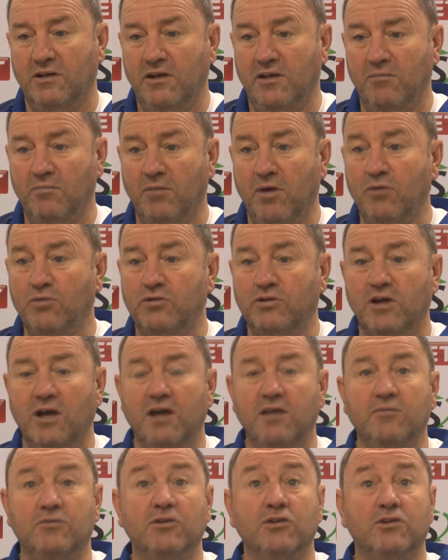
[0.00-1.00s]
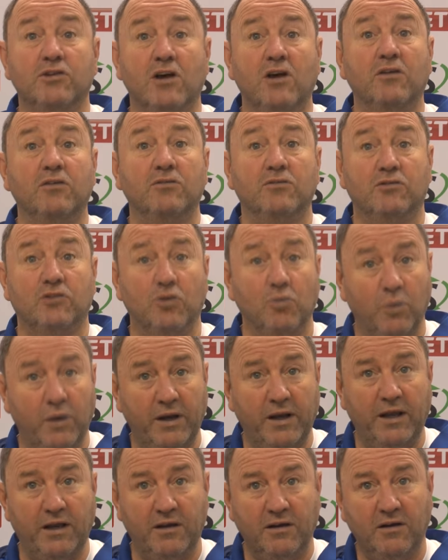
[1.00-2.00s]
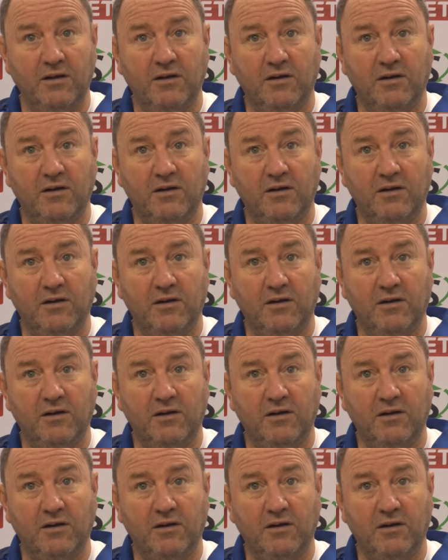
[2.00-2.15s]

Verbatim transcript: in most games, a chance to win it,